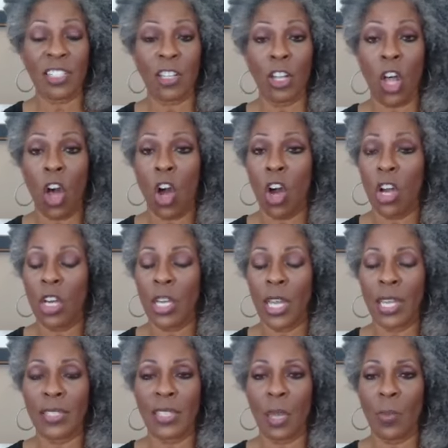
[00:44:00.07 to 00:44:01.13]
long
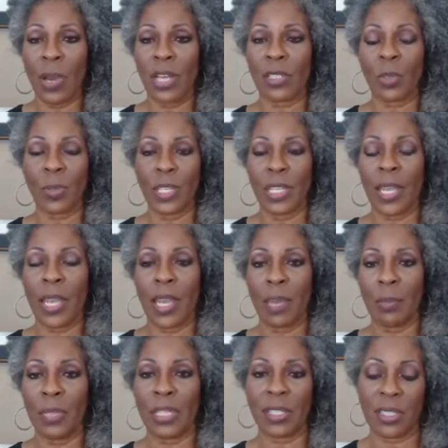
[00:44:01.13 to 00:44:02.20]
as they possibly
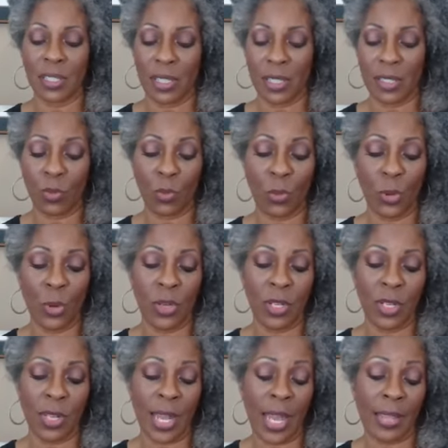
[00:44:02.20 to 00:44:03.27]
can, because it's
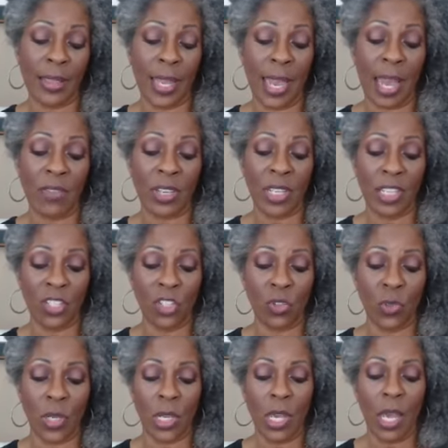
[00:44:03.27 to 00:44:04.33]
reported that they have a
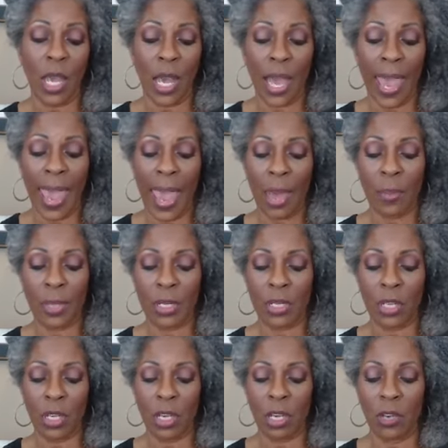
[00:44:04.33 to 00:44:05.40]
history, a
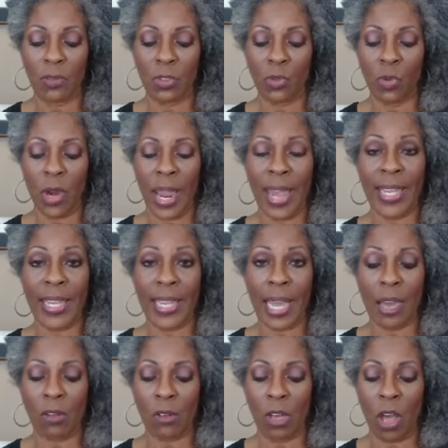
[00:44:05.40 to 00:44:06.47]
habit of dragging
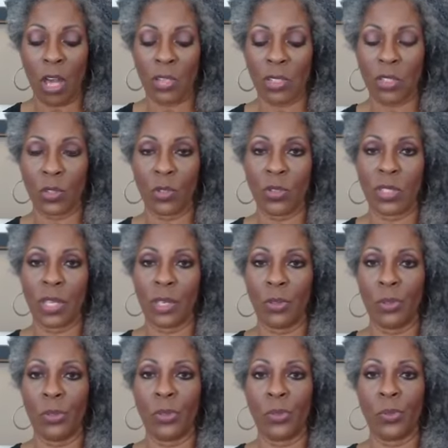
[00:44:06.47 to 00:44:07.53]
out lawsuits. And
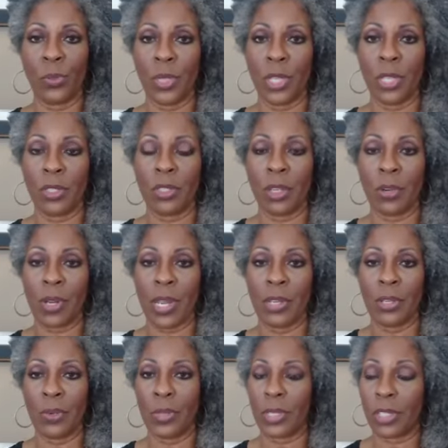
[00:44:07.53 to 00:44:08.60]
don't I
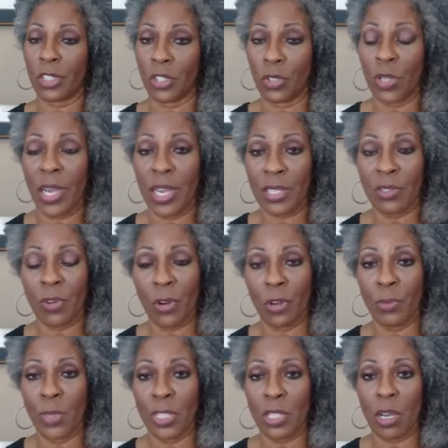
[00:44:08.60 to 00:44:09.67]
know it? Because you guys have
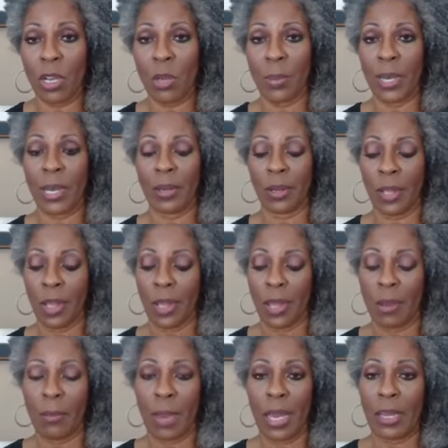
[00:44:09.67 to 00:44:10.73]
heard me talk about
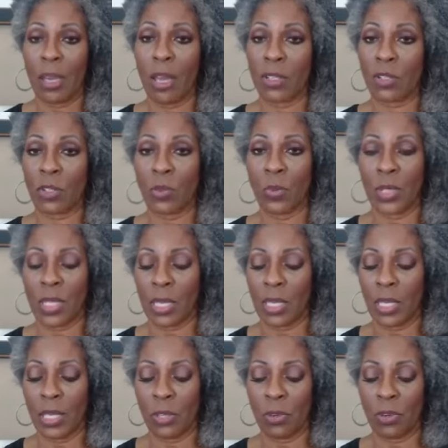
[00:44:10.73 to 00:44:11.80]
my lawsuit with
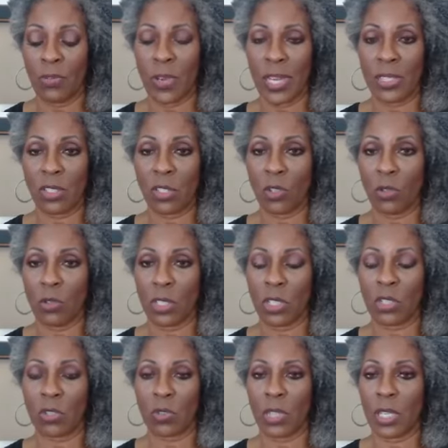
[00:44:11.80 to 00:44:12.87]
LA Unified School
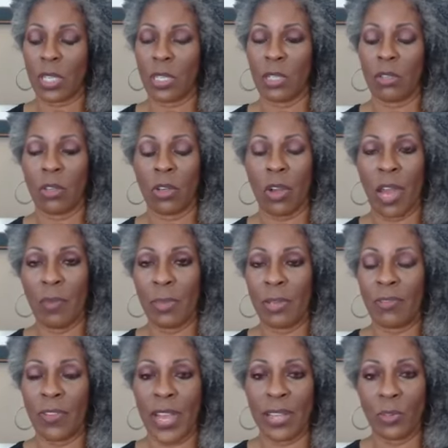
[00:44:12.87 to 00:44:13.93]
District. And, you know, I've
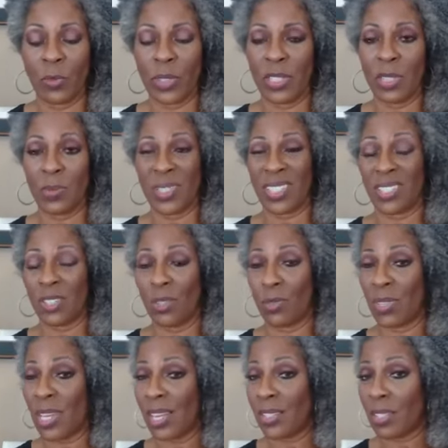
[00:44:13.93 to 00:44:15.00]
been fighting with them since
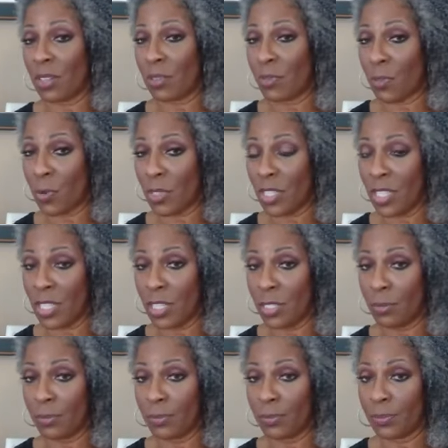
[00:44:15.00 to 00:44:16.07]

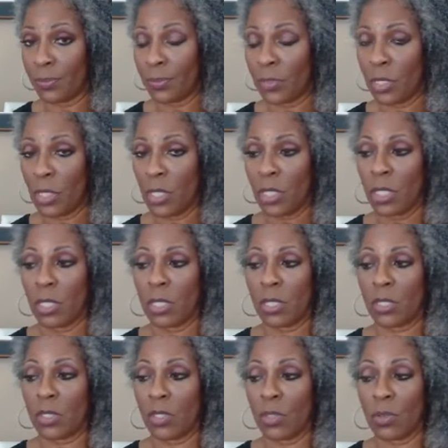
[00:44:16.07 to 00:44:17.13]
2014.
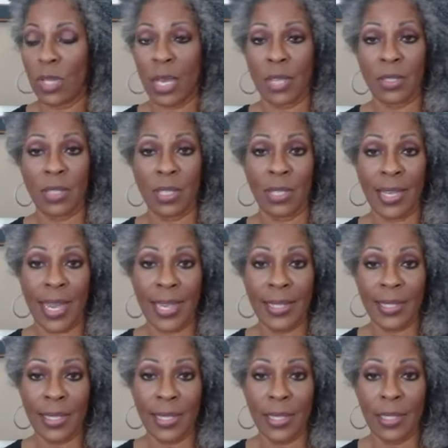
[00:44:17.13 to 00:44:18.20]
This is
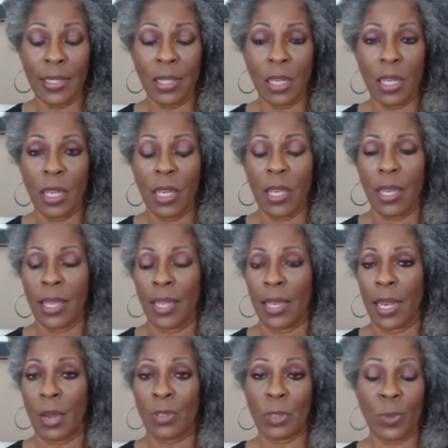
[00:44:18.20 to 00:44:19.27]
2019.
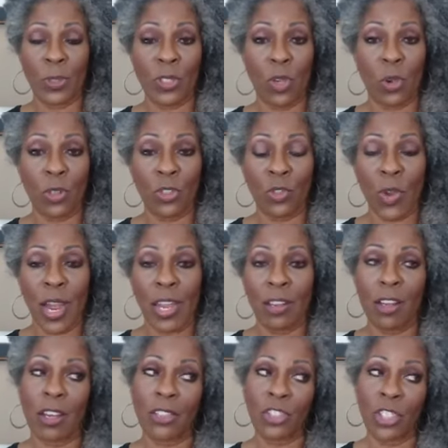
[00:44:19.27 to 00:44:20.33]
And I was supposed to go to
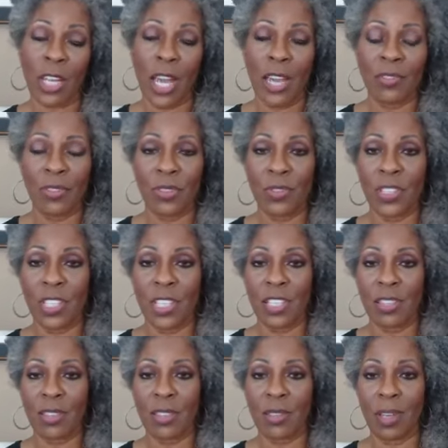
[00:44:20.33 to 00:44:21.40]
trial on July
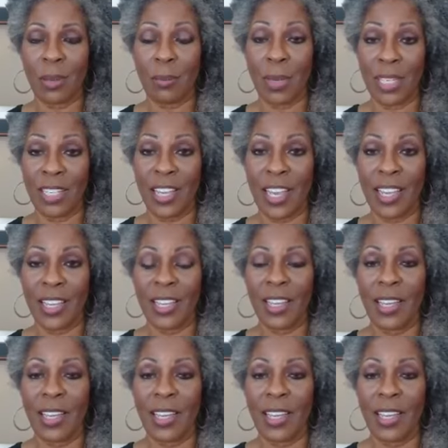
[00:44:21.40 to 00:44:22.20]
15th, Monday.